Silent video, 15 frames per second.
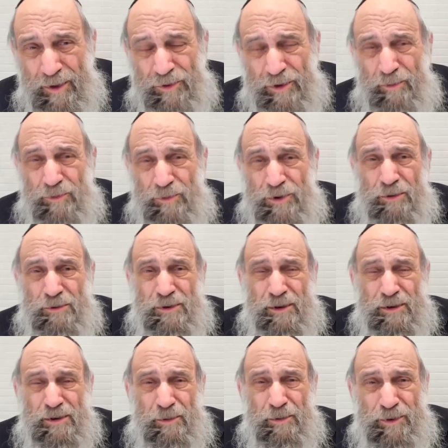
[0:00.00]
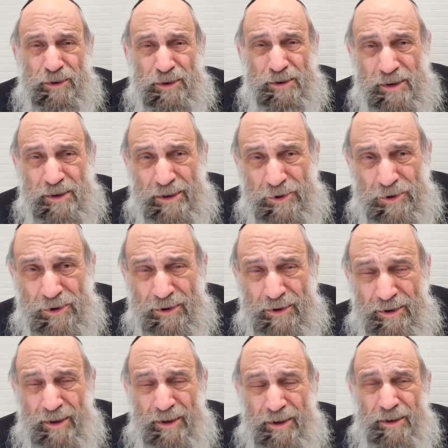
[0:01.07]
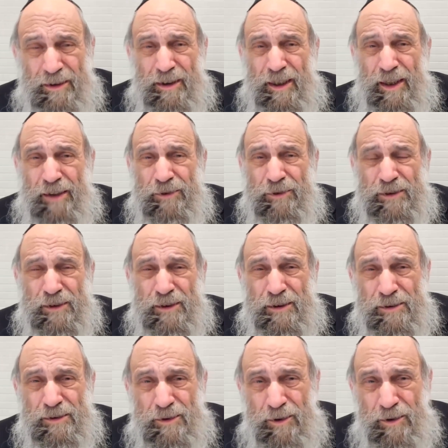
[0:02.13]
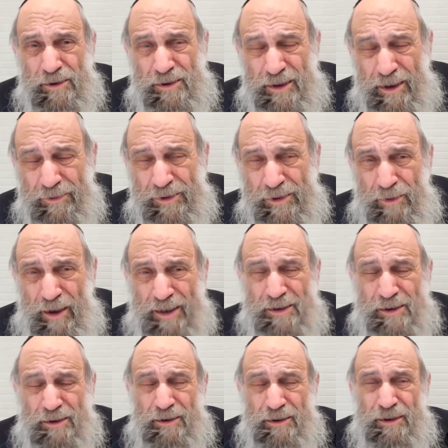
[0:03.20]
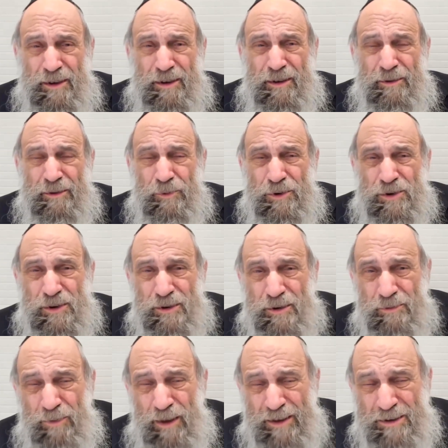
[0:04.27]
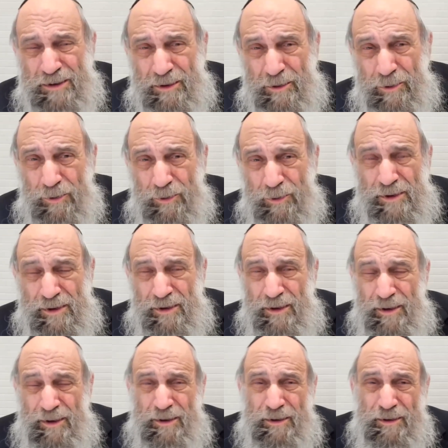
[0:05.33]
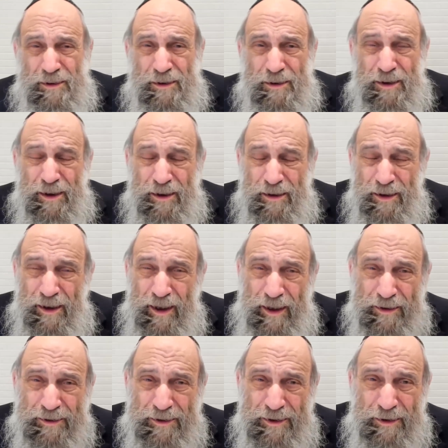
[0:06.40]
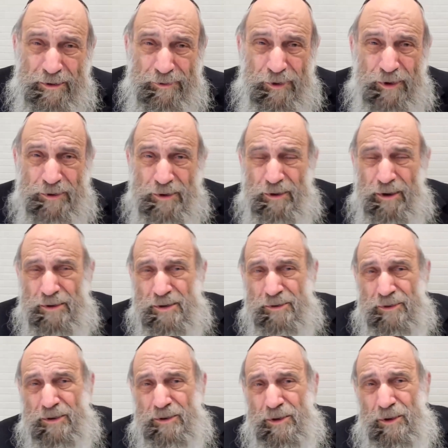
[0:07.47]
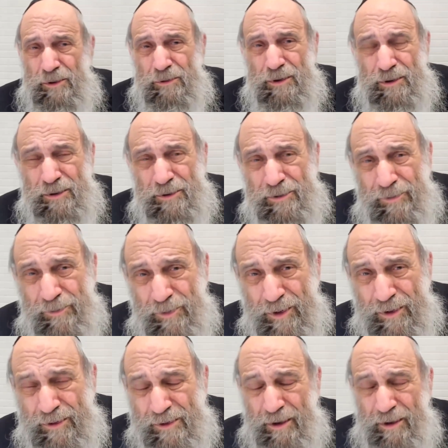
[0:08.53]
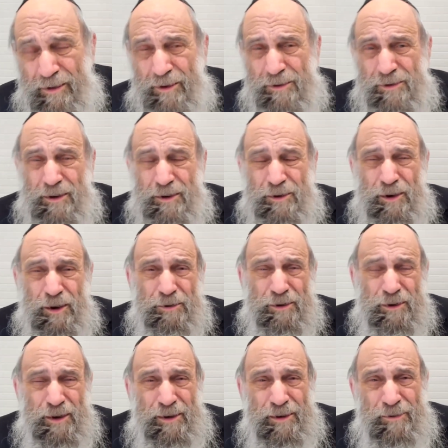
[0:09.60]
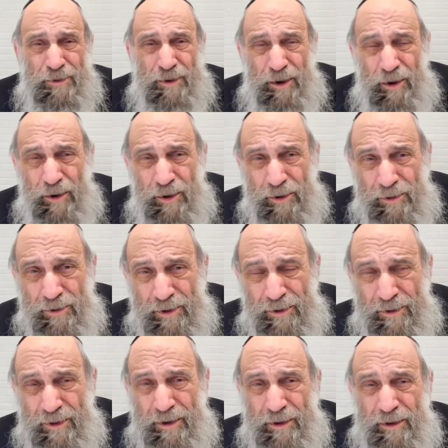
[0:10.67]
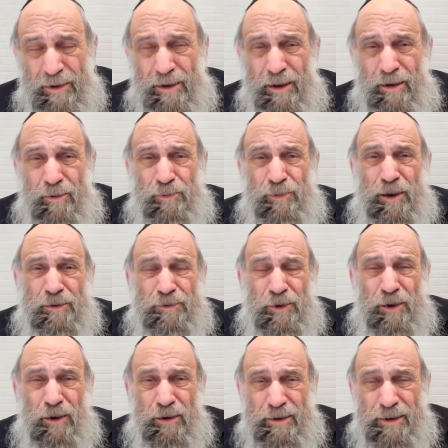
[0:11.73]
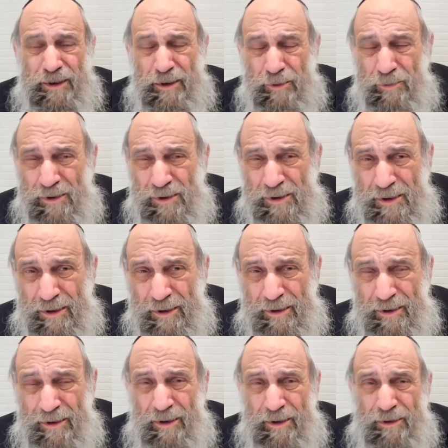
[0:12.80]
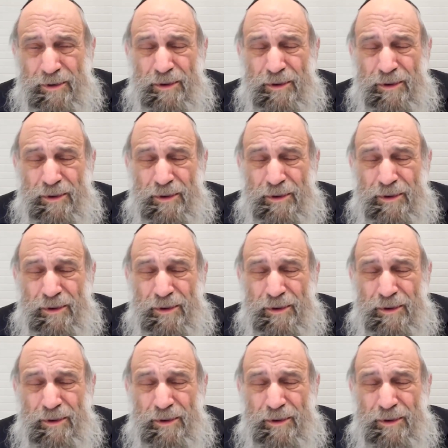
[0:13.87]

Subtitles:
Hashem chose us to be His nation. He gave us these laws, gave us matzah, which matzah includes the idea of all the laws of the Torah, because all laws of the Torah are above all animalistic